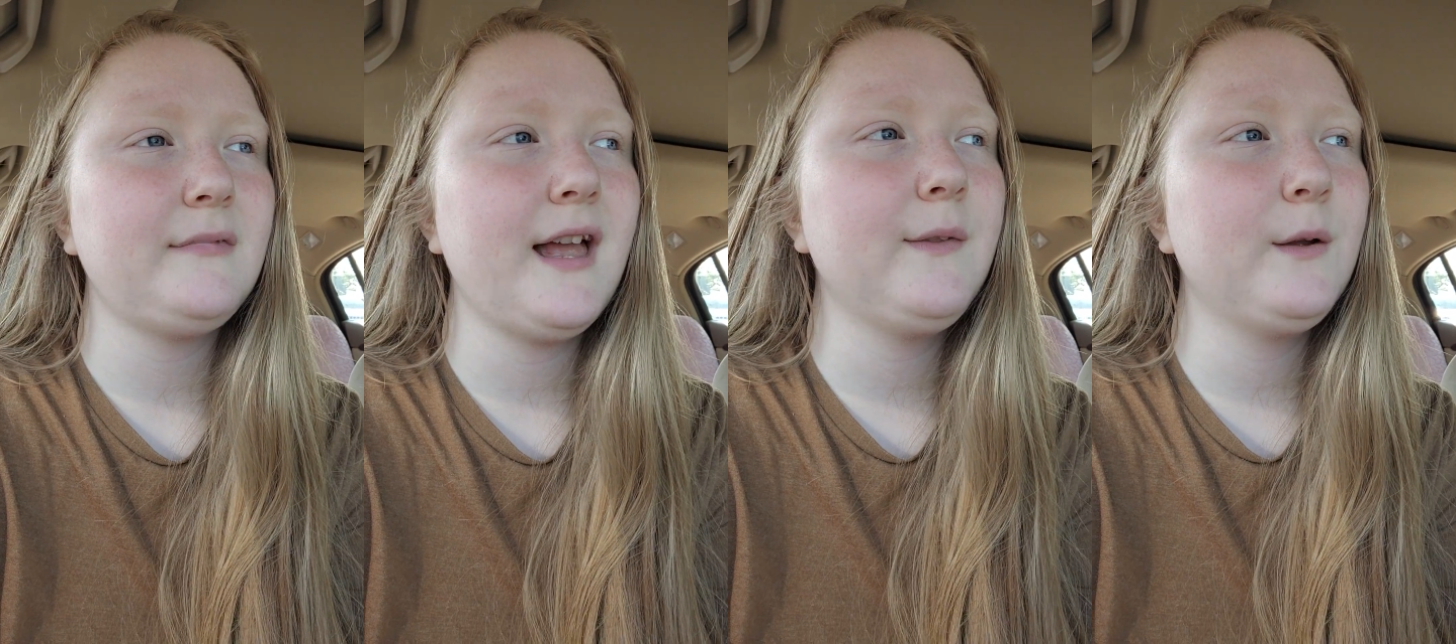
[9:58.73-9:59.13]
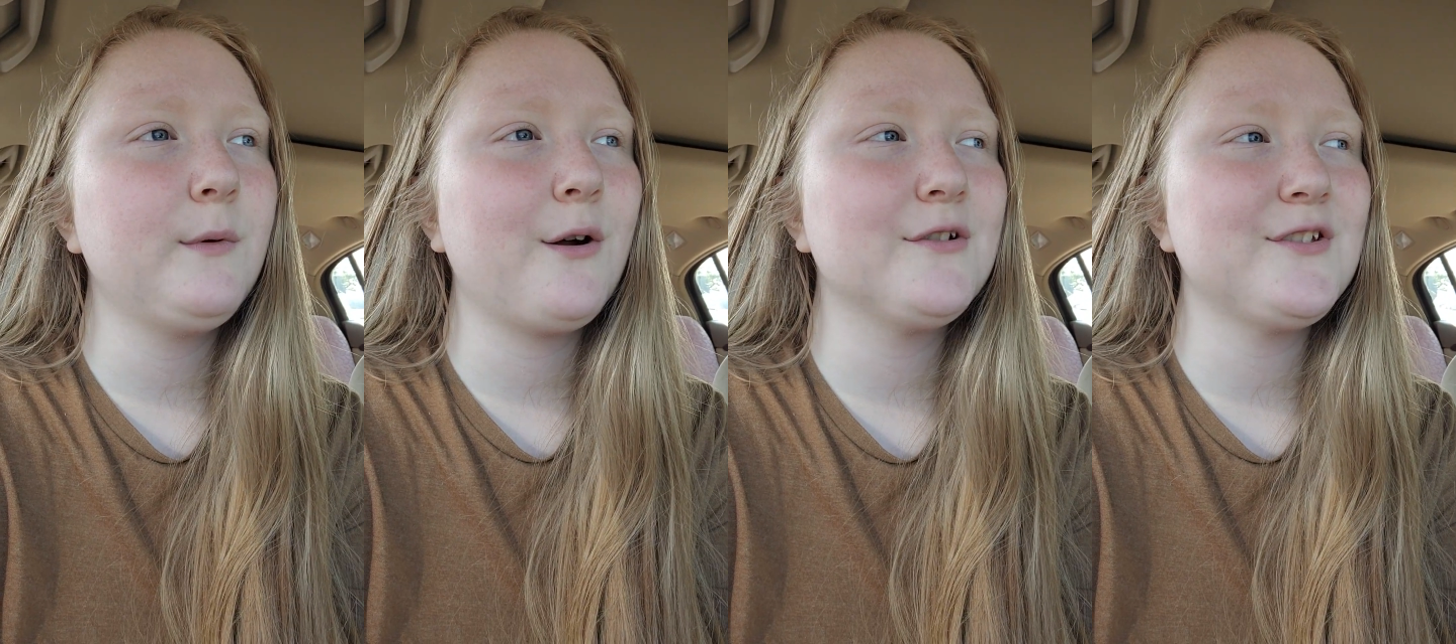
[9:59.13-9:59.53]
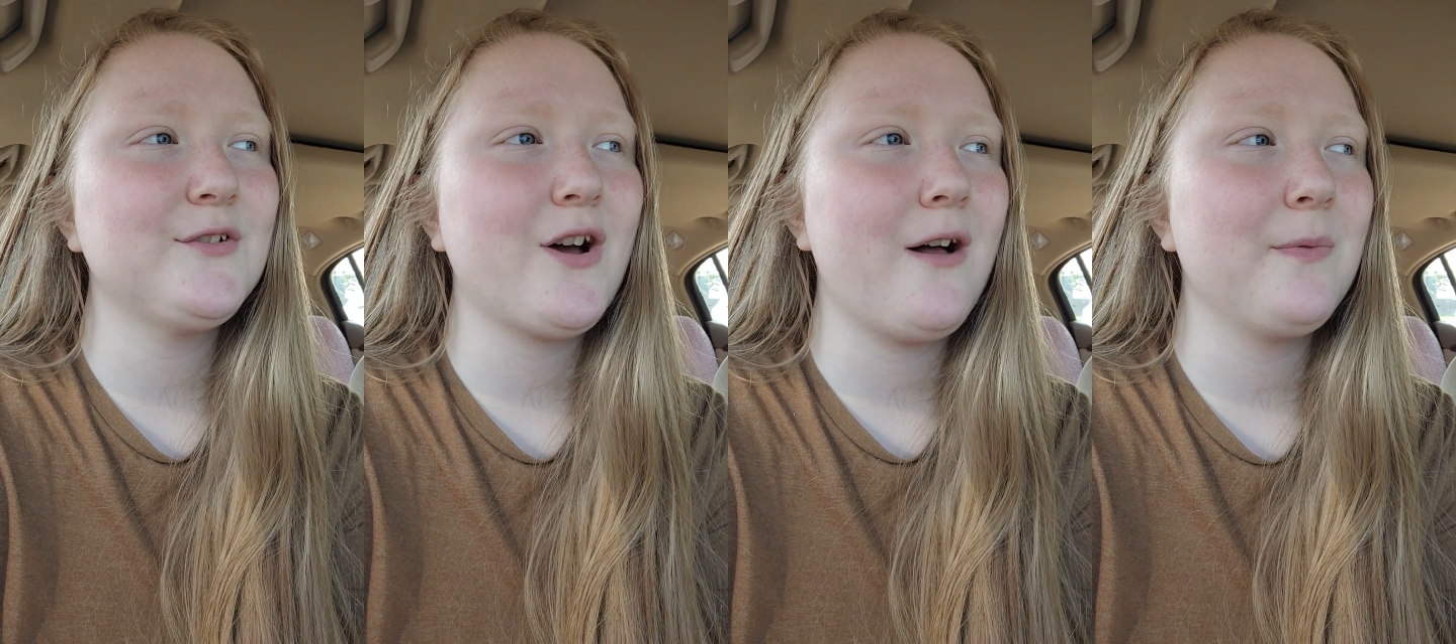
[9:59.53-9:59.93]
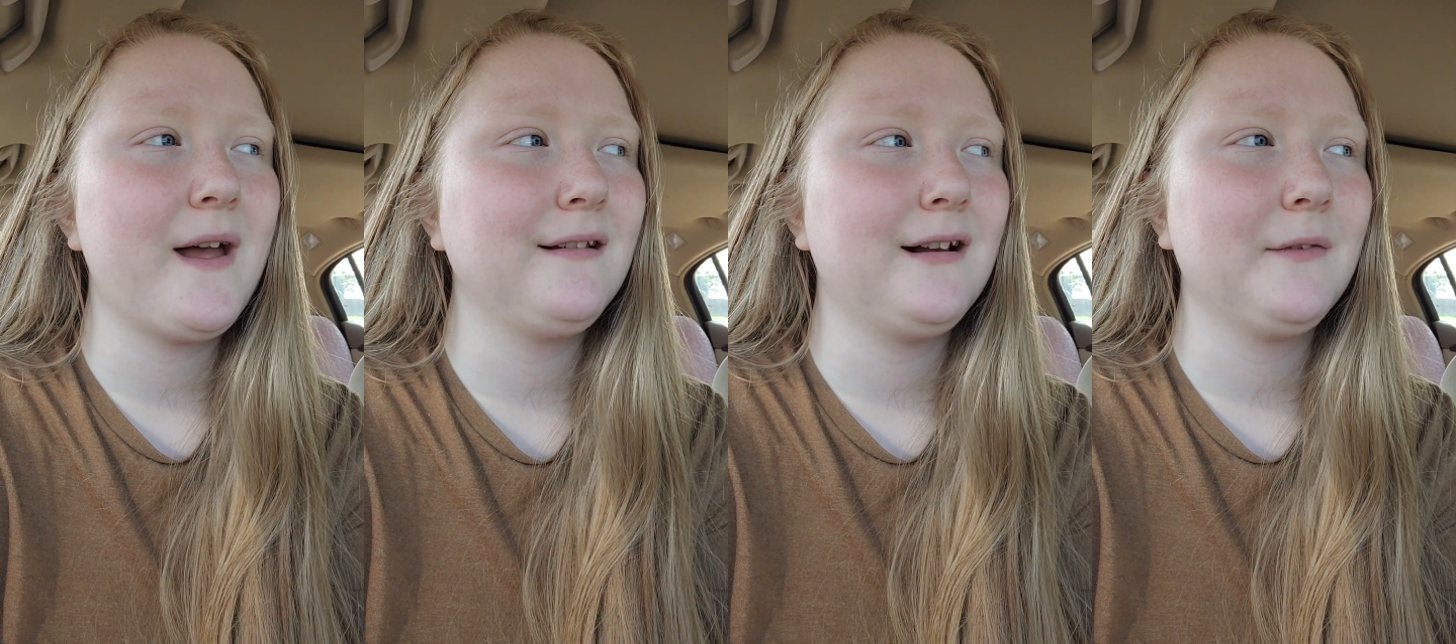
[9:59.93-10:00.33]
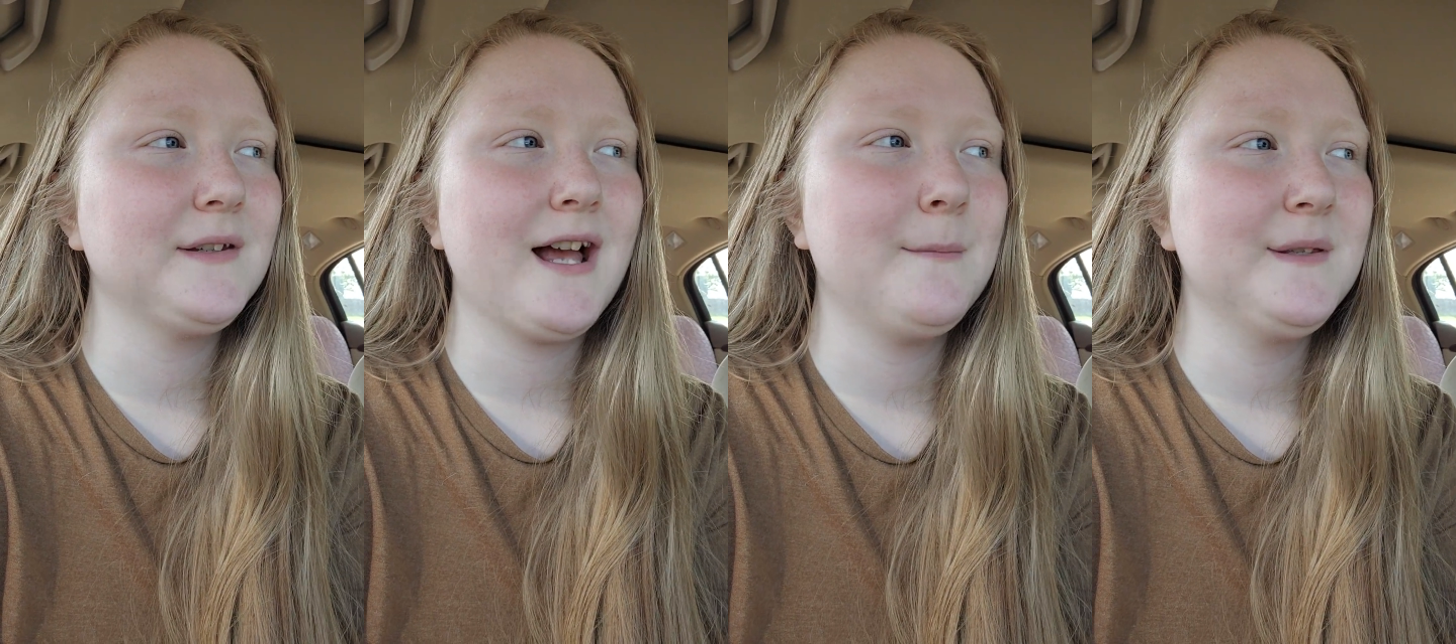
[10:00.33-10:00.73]
I think we're also taught that a lot of the
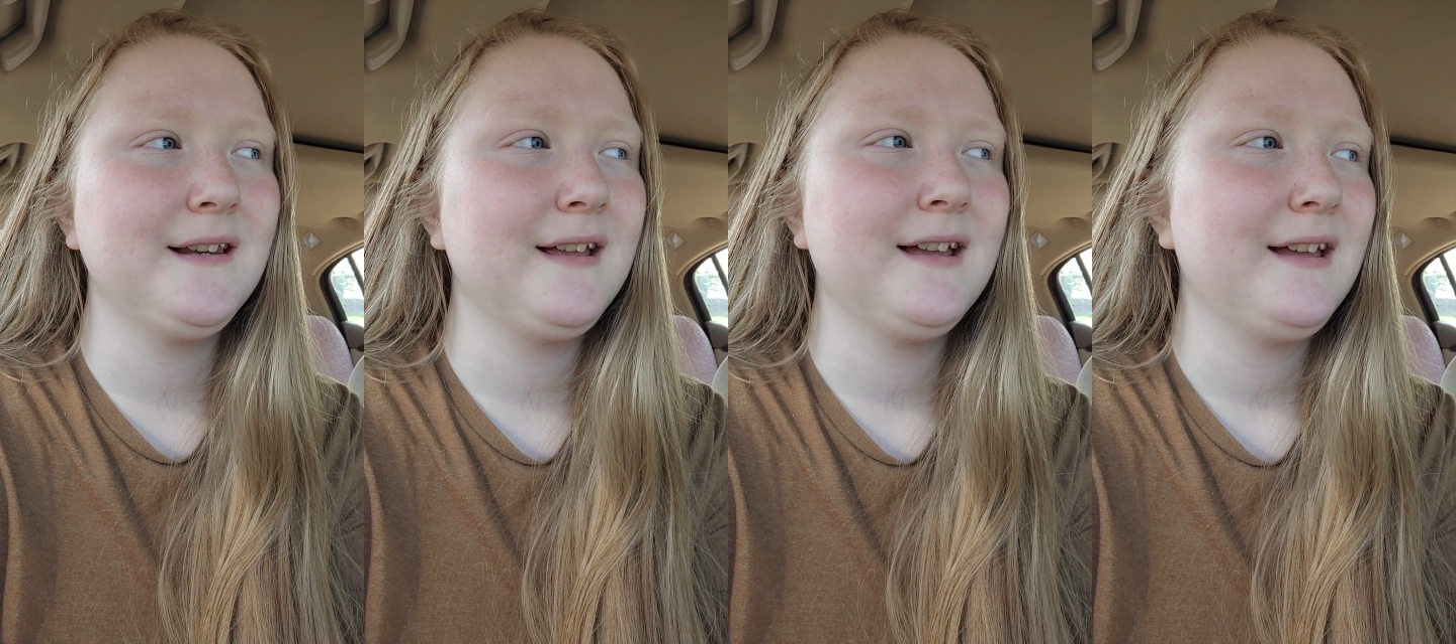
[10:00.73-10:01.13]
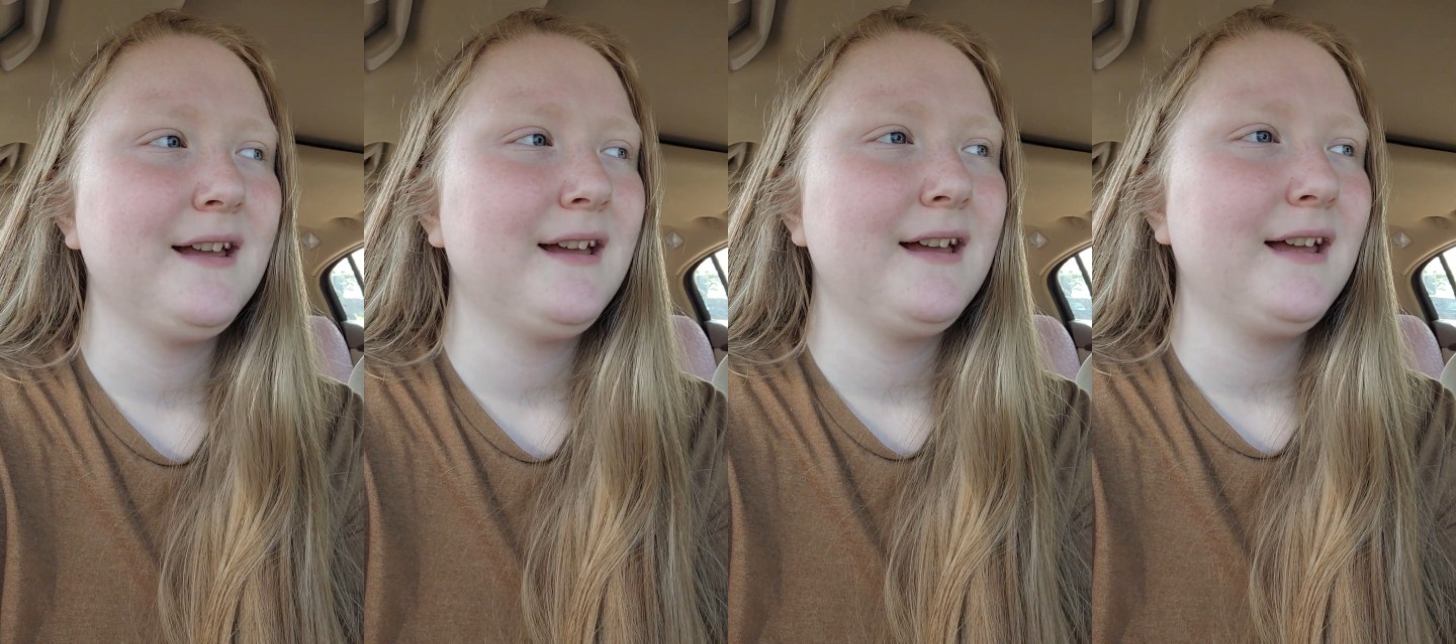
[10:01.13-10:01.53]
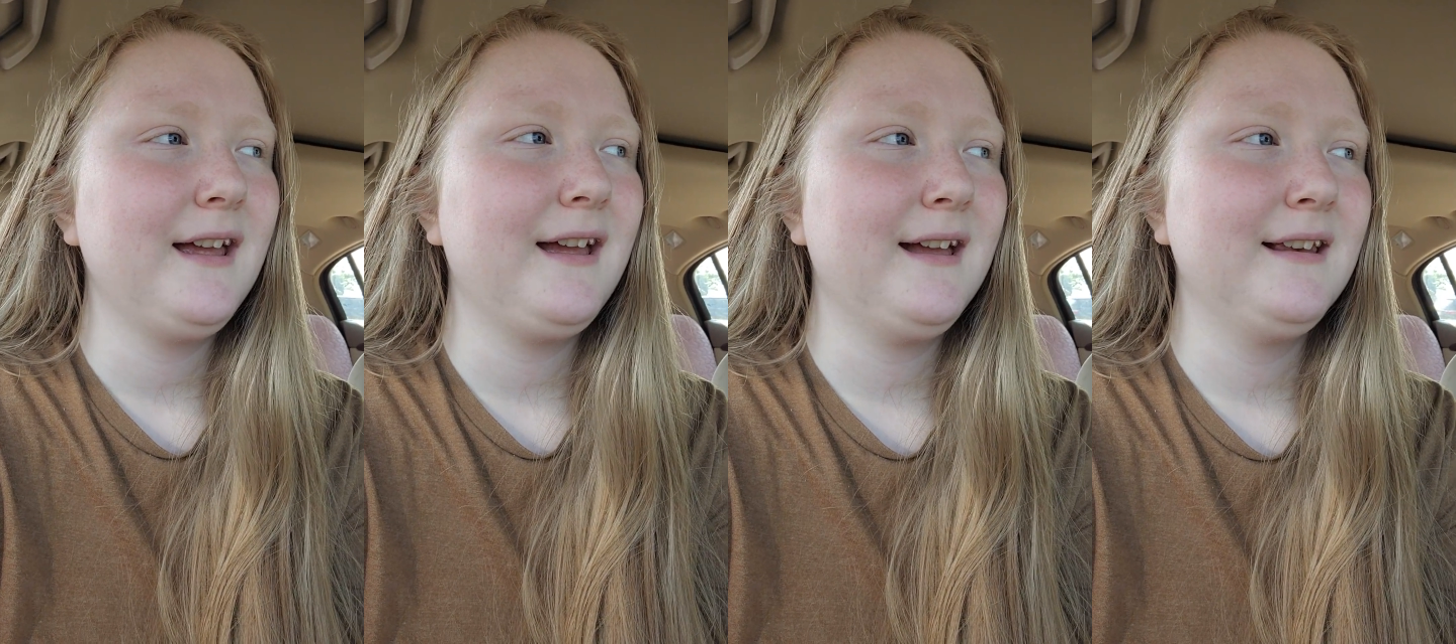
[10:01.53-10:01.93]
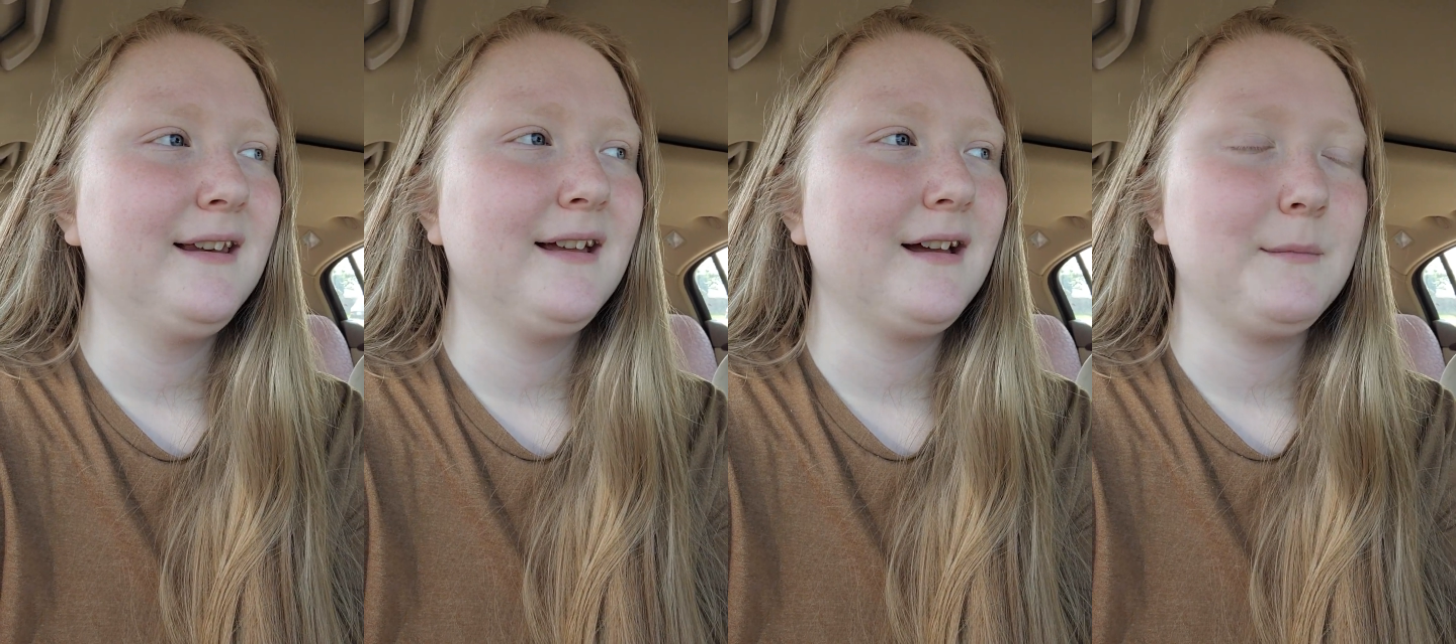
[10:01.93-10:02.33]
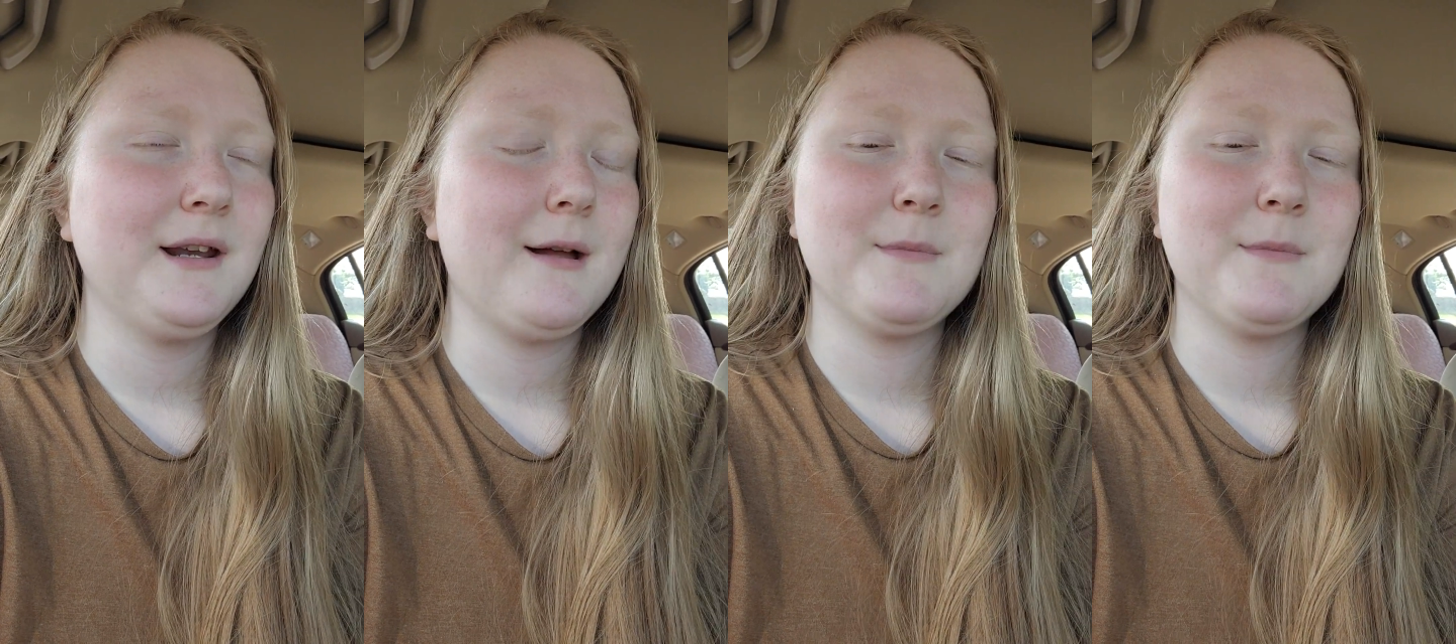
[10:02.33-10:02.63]
times in I mean, I'm